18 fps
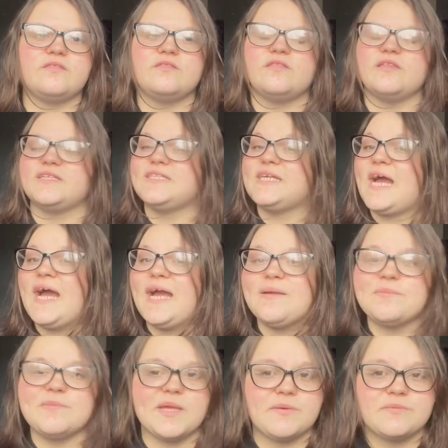the
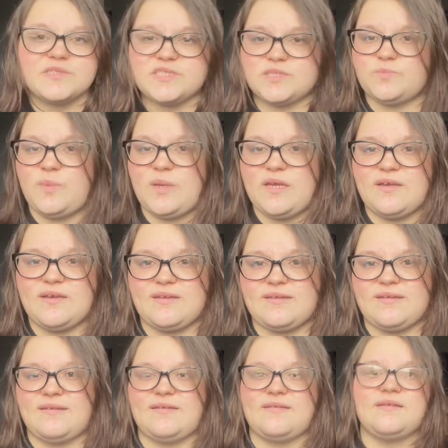time that was spent on
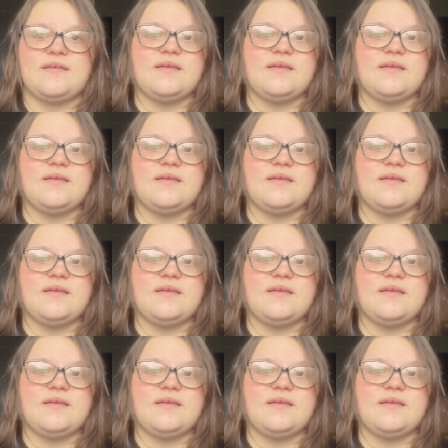it.